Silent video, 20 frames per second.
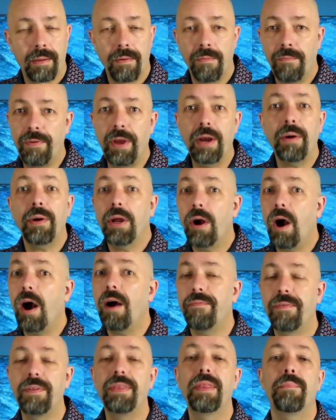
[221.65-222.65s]
Very
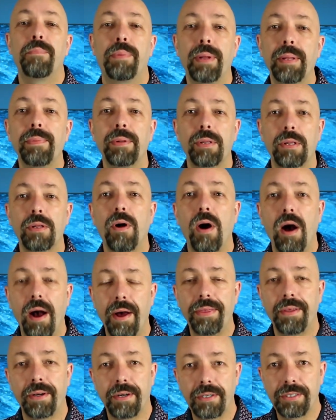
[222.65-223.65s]
often the biblical
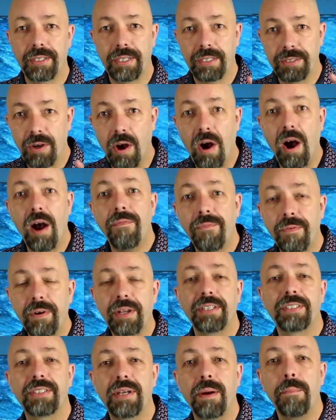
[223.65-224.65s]
authors is
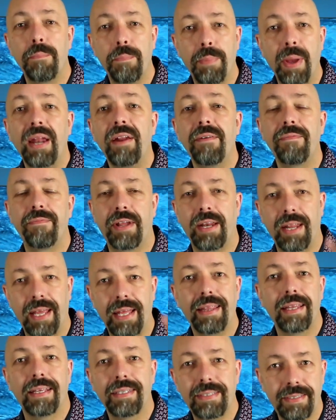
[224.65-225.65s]
offering some benefit
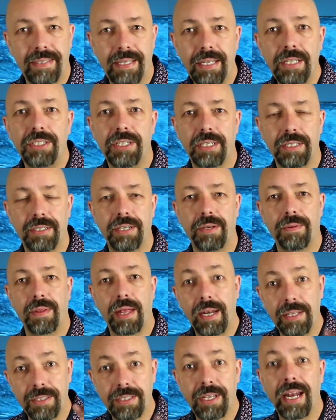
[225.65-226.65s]
in this teaching to you,
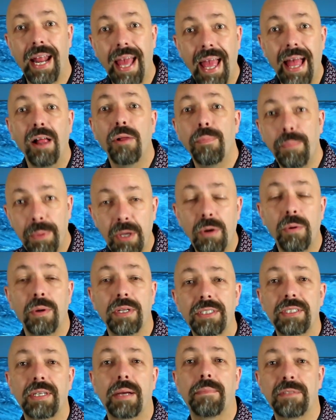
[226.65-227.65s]
that it's going to help you in
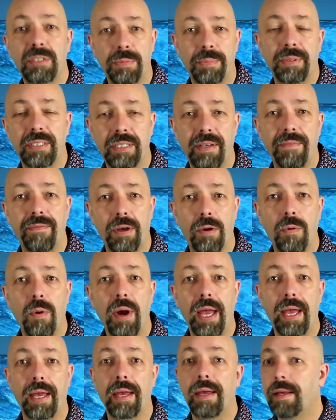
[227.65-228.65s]
some specific
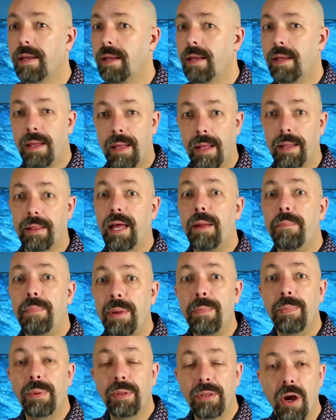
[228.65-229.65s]
way. Let
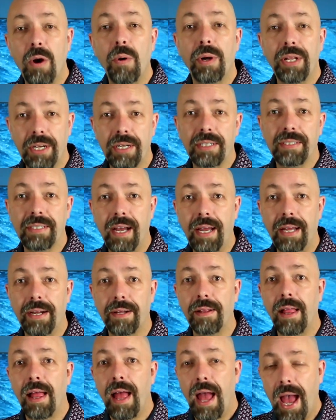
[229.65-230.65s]
people know in your
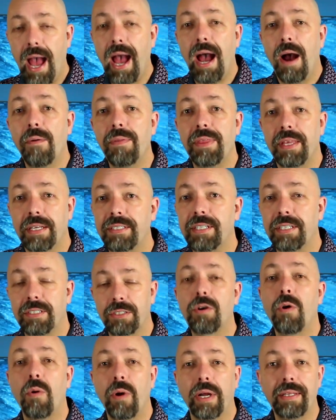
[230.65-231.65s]
title how this is
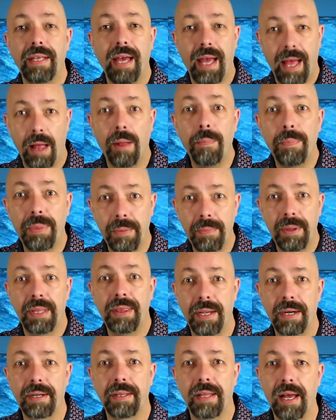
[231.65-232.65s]
going to help them in
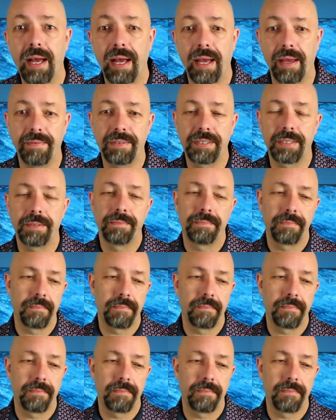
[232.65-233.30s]
their lives.